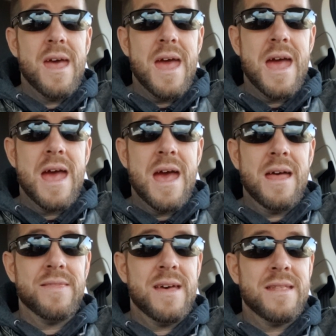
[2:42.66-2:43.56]

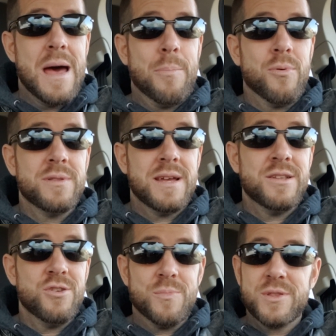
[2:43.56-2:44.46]
And then at that point,
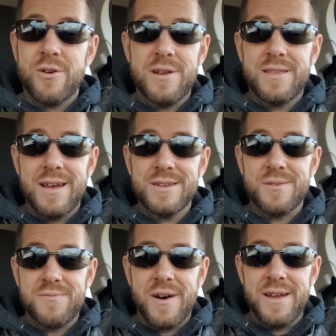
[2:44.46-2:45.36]
then do the paternity
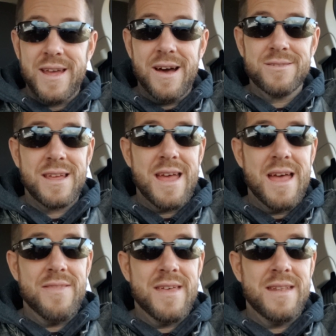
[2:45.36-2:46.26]
test and find out,
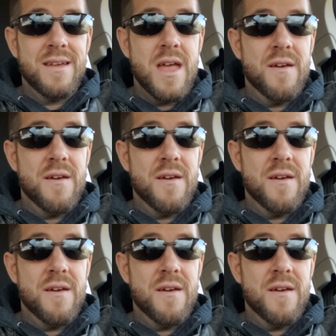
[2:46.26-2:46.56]
and then